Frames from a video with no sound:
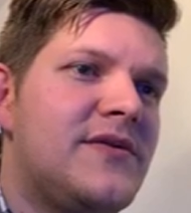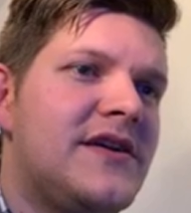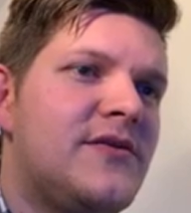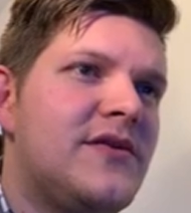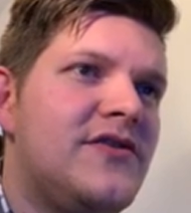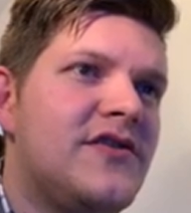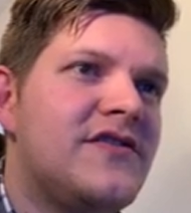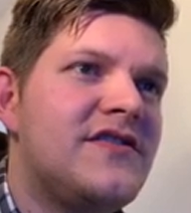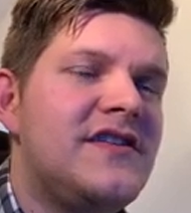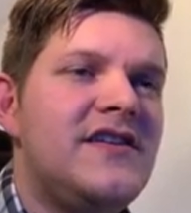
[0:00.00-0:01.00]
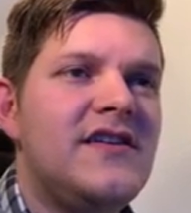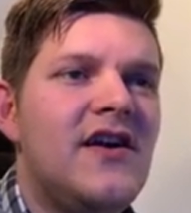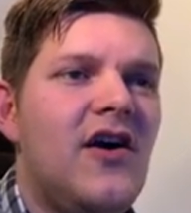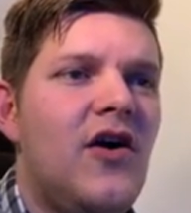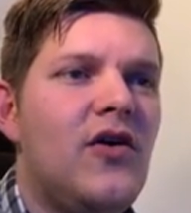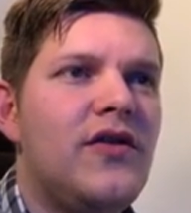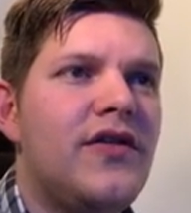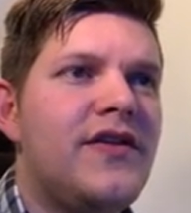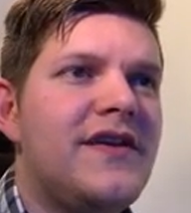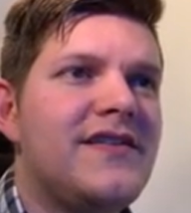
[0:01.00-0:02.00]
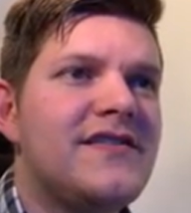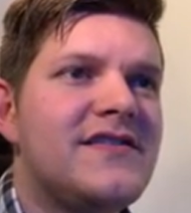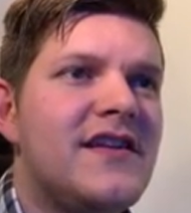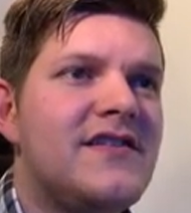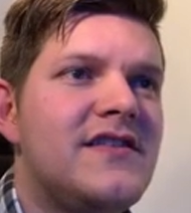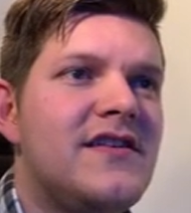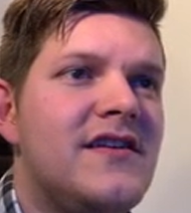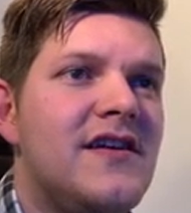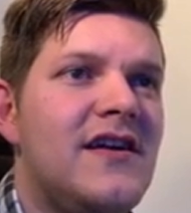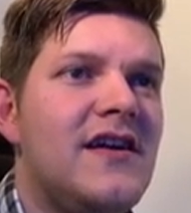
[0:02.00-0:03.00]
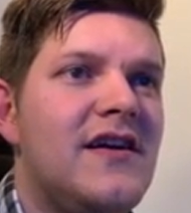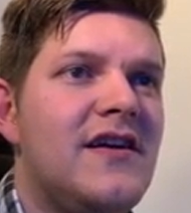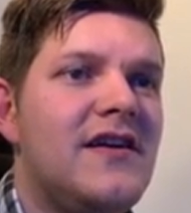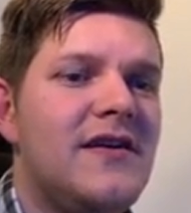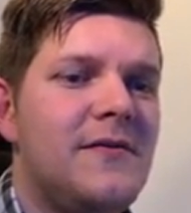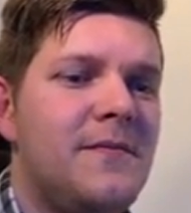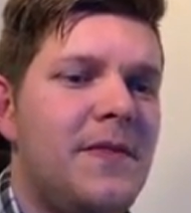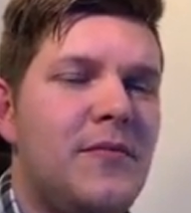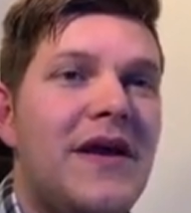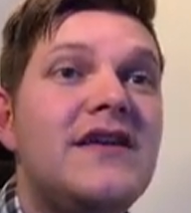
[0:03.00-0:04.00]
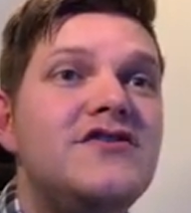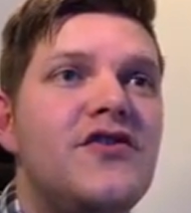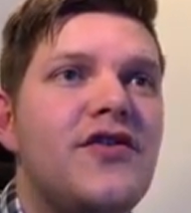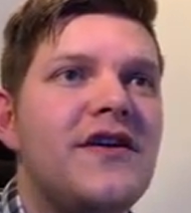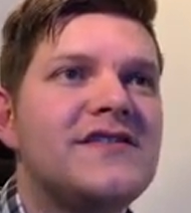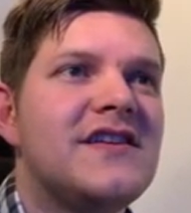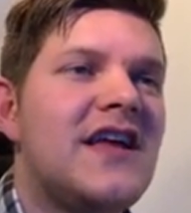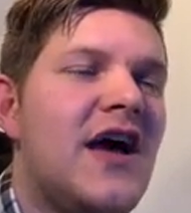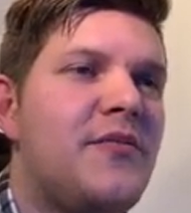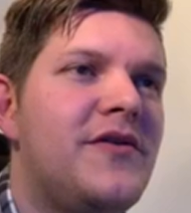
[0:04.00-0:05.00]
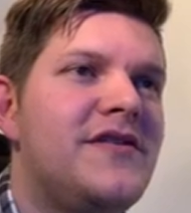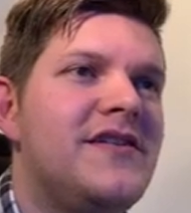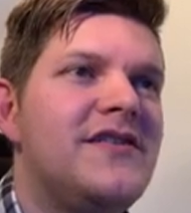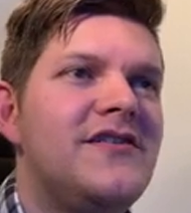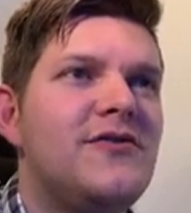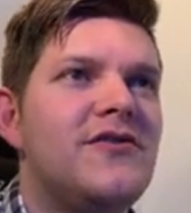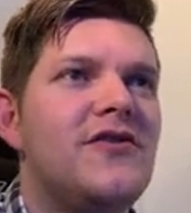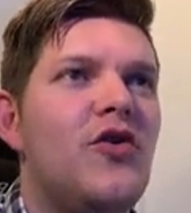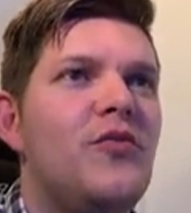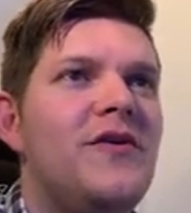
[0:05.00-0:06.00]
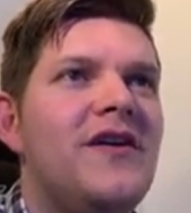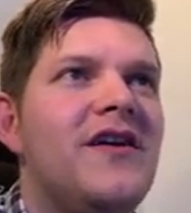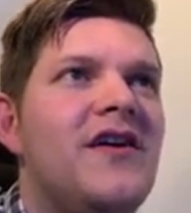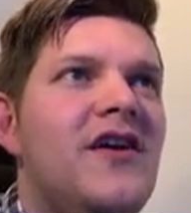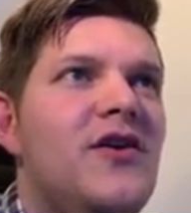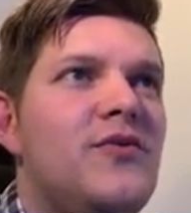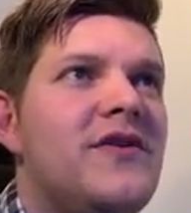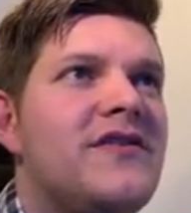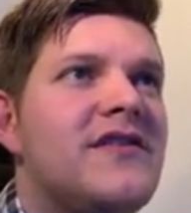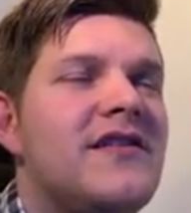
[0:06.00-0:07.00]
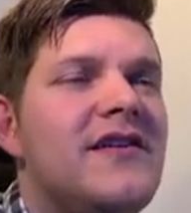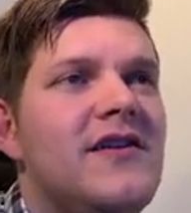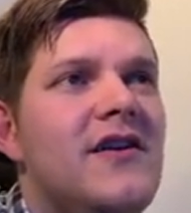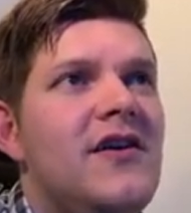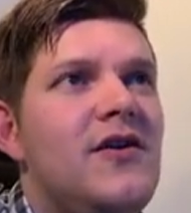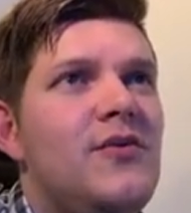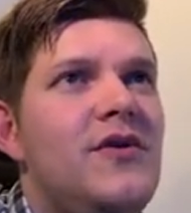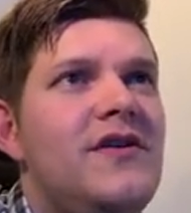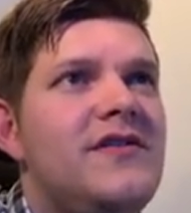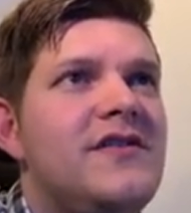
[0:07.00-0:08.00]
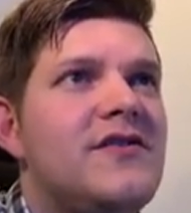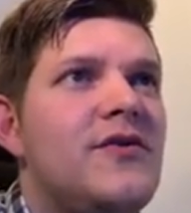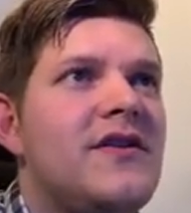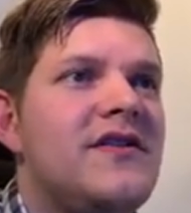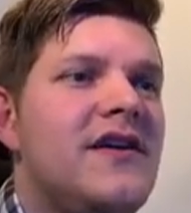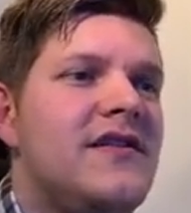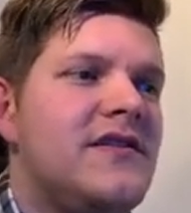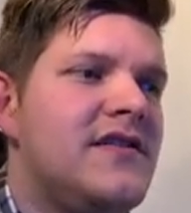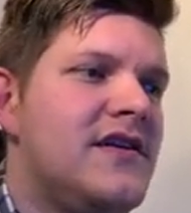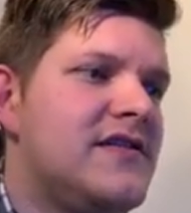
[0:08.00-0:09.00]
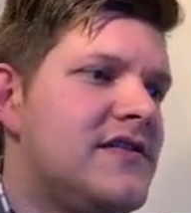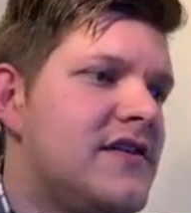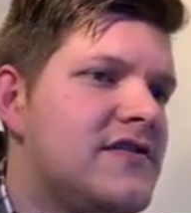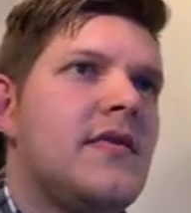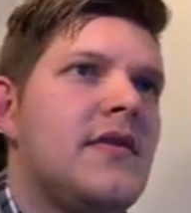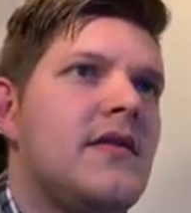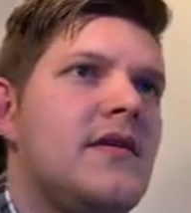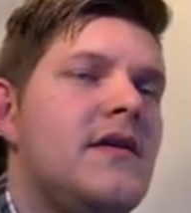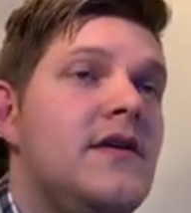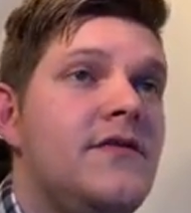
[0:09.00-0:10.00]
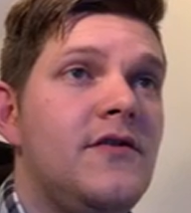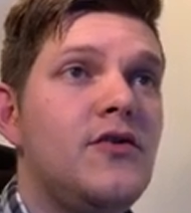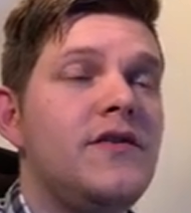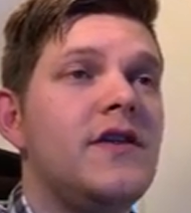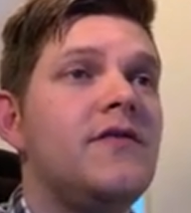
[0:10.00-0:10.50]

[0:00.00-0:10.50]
here when you can see all the things that, the major things that happened in your Homey recently, which is quite nice actually. If you go into